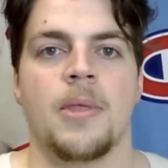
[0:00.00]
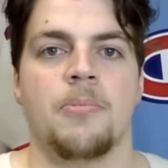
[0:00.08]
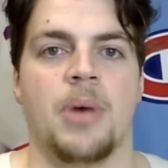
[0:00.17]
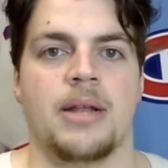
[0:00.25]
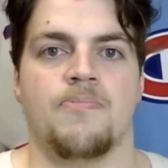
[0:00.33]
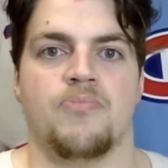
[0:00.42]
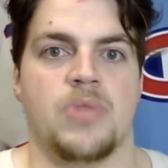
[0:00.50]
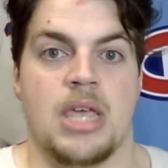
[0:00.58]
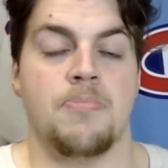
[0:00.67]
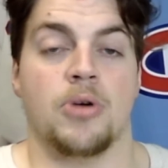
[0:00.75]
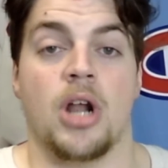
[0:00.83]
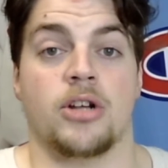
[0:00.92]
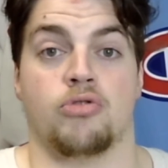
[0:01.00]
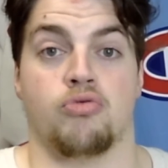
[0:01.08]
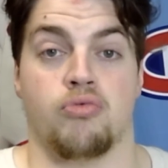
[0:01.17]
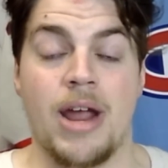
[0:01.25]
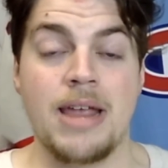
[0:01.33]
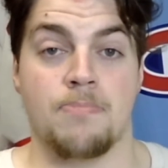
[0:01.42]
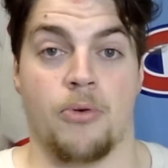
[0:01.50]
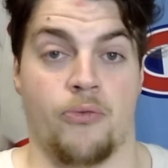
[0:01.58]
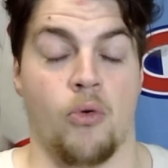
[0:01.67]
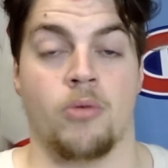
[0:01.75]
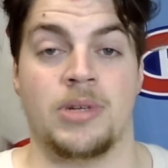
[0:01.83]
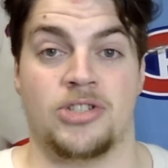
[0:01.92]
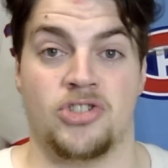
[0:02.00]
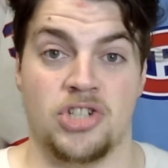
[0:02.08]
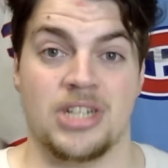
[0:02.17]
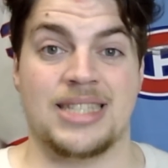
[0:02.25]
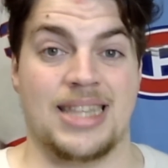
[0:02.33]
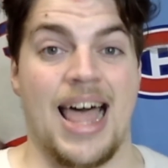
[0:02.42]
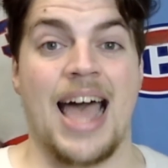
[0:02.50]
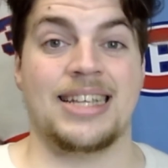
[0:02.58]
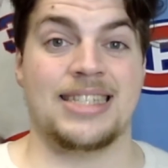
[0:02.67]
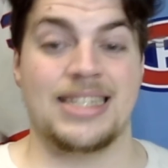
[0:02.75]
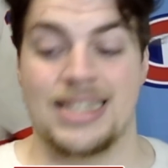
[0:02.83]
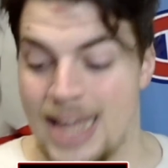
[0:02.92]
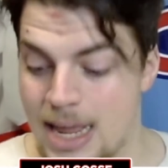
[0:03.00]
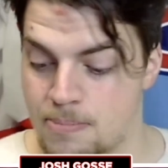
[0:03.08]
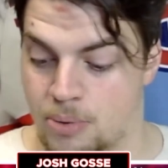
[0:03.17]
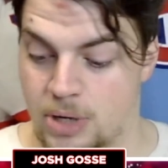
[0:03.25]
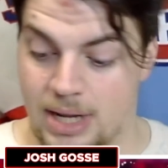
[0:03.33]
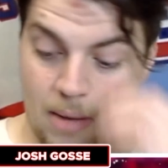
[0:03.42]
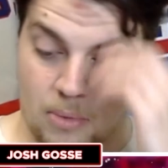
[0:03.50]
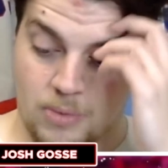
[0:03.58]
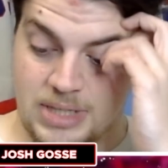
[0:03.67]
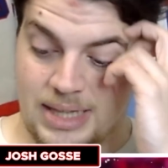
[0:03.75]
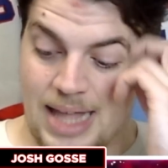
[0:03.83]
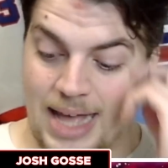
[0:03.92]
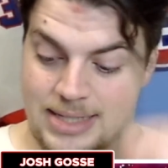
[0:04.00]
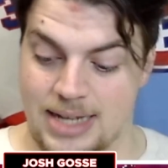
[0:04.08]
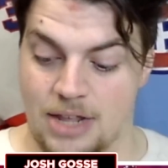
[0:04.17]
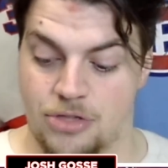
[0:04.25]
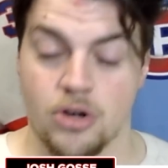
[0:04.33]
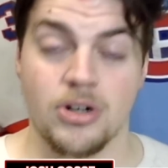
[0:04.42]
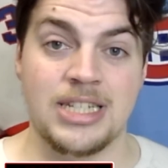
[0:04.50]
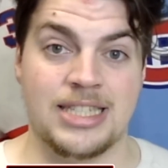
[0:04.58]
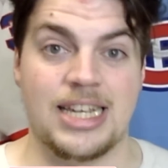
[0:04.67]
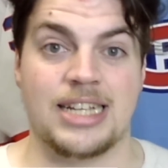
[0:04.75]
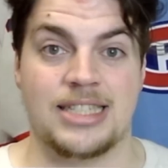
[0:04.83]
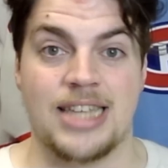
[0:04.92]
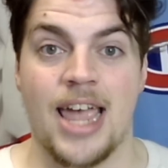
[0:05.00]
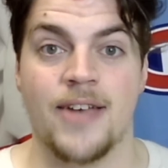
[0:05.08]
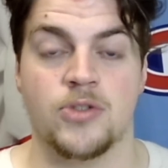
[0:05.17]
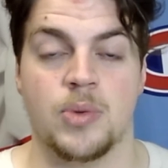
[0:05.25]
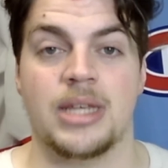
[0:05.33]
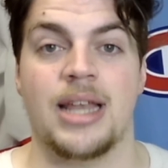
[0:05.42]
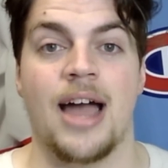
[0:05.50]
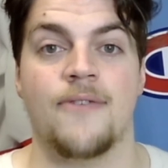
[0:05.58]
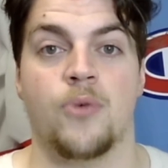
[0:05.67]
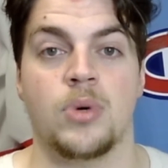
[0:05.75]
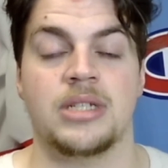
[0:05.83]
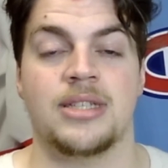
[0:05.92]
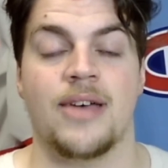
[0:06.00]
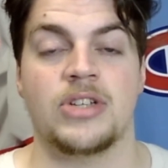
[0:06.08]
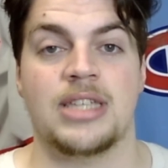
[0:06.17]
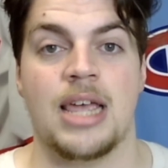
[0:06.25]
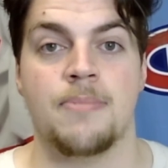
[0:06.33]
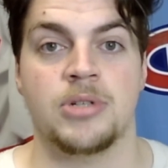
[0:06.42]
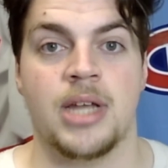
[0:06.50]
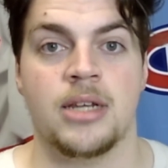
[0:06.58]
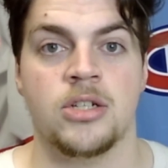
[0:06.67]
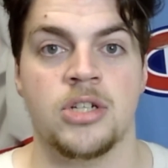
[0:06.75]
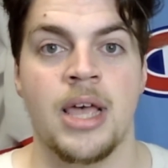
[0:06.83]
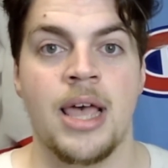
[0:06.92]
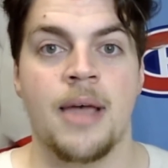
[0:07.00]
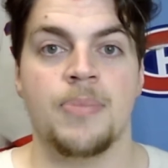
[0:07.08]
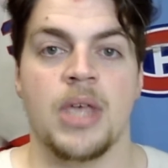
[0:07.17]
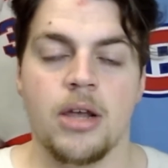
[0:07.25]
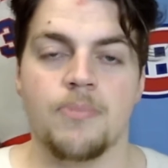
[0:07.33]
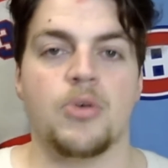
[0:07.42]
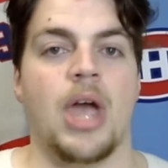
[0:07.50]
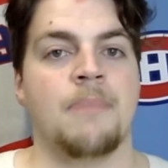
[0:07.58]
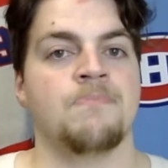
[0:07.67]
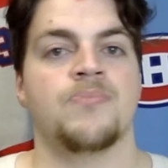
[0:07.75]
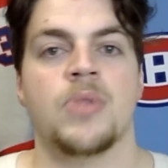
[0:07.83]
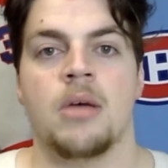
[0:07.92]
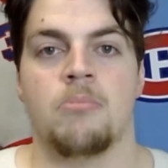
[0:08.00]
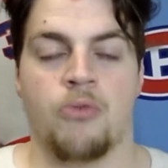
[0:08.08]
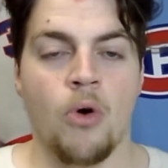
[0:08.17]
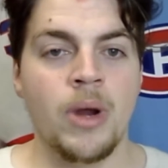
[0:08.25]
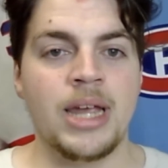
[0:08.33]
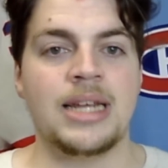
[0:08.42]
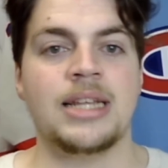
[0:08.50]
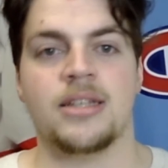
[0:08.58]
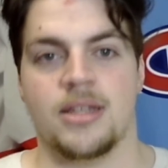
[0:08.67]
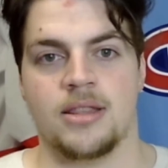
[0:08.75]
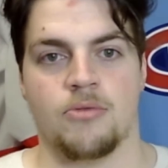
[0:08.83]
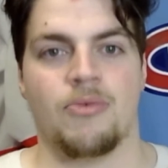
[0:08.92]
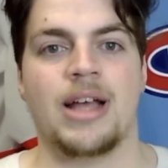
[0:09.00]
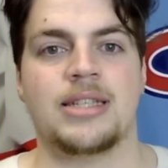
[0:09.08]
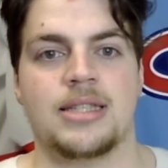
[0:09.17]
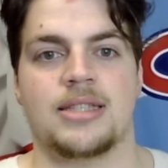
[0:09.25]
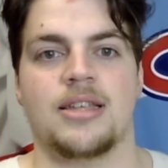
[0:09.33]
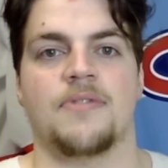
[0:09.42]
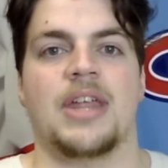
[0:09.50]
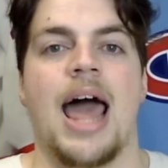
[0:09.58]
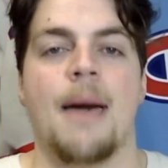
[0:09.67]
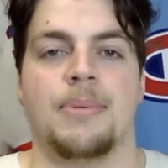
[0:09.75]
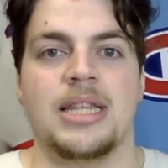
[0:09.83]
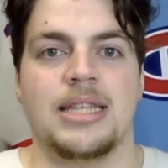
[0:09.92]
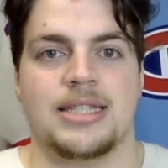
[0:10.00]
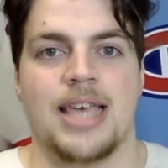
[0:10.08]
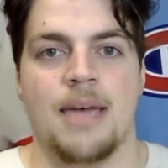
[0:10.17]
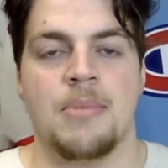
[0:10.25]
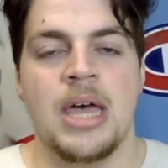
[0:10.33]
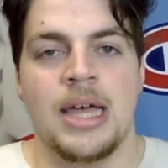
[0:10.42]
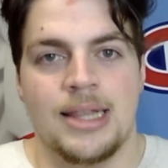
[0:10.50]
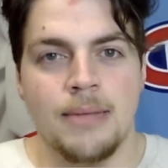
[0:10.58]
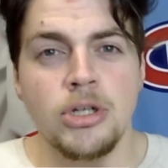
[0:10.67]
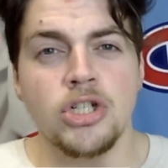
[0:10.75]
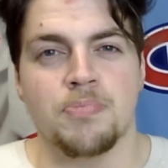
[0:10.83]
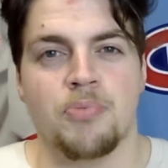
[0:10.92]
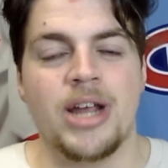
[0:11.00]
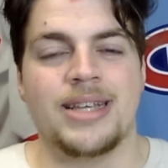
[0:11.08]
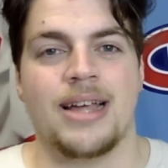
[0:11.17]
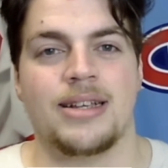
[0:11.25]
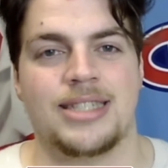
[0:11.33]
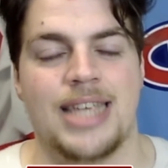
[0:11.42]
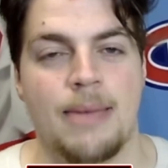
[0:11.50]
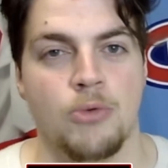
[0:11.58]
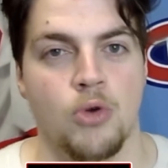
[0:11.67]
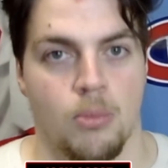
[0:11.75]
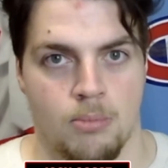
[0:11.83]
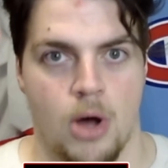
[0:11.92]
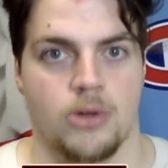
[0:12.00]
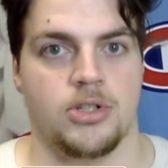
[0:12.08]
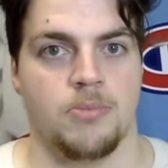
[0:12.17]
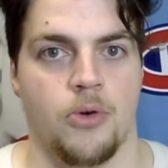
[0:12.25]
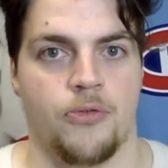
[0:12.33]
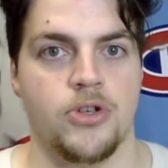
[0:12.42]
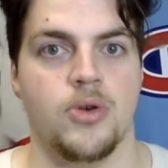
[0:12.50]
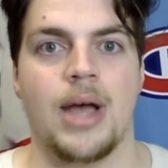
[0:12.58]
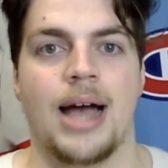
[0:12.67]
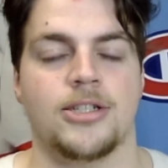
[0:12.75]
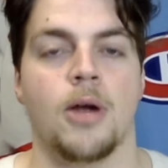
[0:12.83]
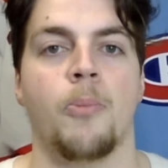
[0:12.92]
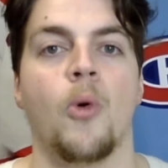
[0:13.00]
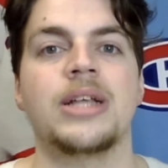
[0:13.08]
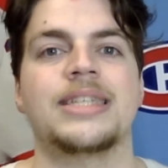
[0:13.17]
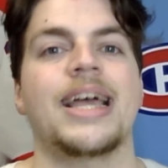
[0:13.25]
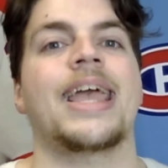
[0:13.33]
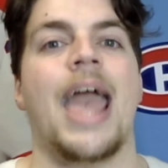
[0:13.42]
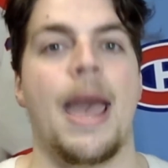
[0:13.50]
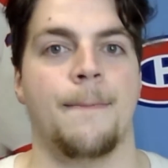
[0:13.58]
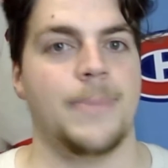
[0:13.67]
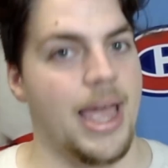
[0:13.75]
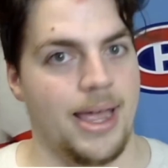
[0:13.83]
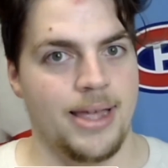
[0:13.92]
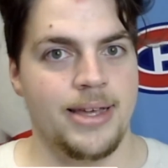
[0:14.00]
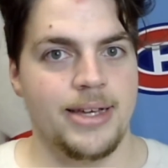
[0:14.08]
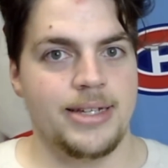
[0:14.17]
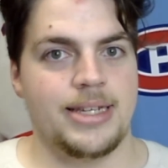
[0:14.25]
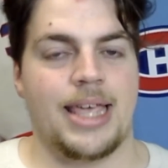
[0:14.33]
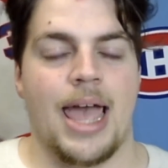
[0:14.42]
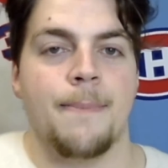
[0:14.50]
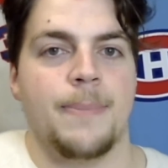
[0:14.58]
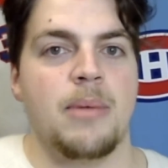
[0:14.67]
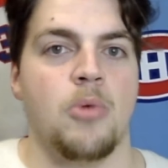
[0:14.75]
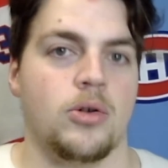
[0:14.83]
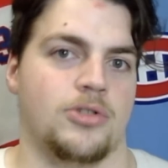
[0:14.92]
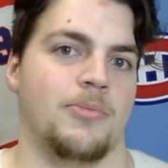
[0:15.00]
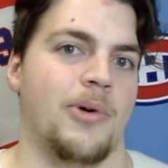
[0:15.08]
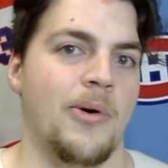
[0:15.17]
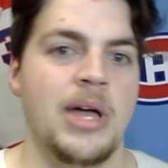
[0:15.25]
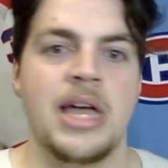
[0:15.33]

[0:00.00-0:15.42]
but he put on a great performance just last night, putting up, 36 saves with a .947 save percentage. Okay, before I get into the rest of the stuff that happened in this game, let me just break down Samuel Montembeault for you guys. Our boy Dikembe Montembeault.